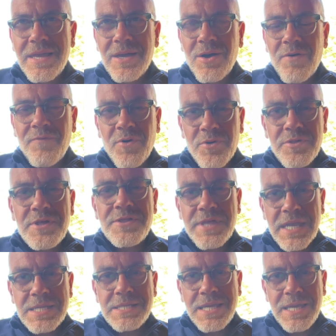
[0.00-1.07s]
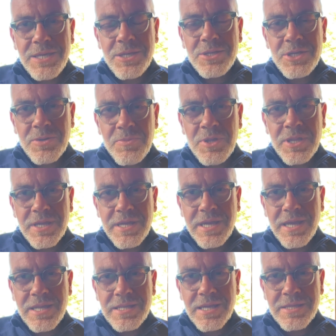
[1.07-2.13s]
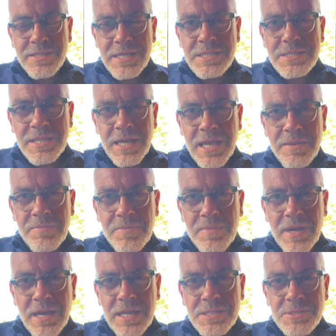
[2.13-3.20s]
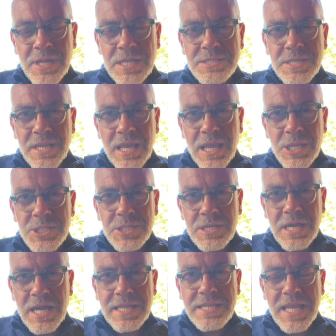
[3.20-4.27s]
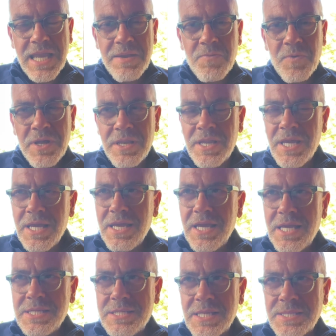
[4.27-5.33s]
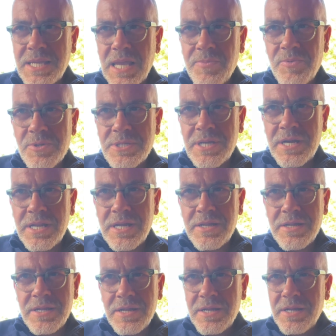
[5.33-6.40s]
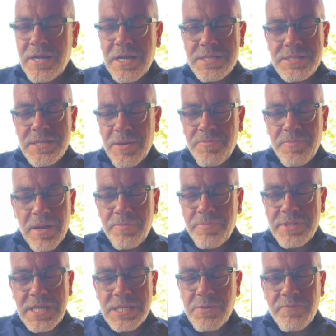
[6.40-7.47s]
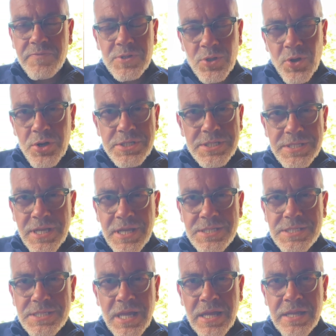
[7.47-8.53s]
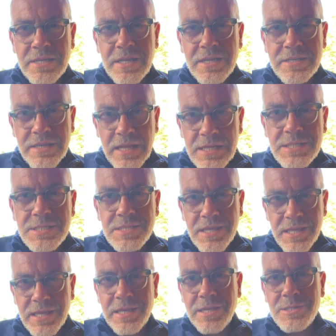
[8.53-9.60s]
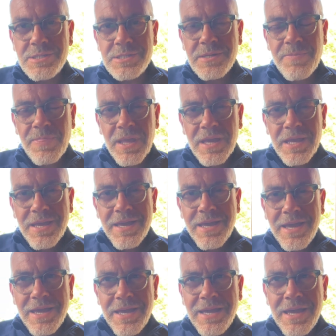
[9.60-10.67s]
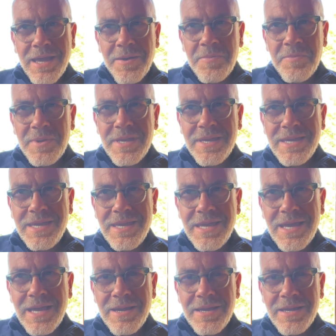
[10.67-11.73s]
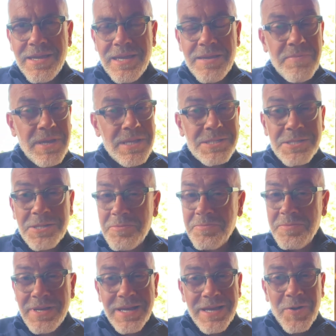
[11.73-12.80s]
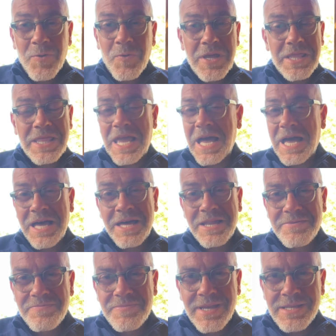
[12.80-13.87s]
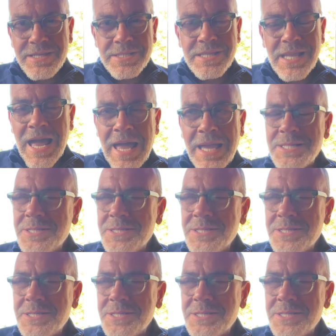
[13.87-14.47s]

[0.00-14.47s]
of all the things that he could communicate at this time, at his resurrection, at a time when his disciples are in a, a, a place of lostness and dis ease, um, he uh, he meets them where they are. He doesn't ask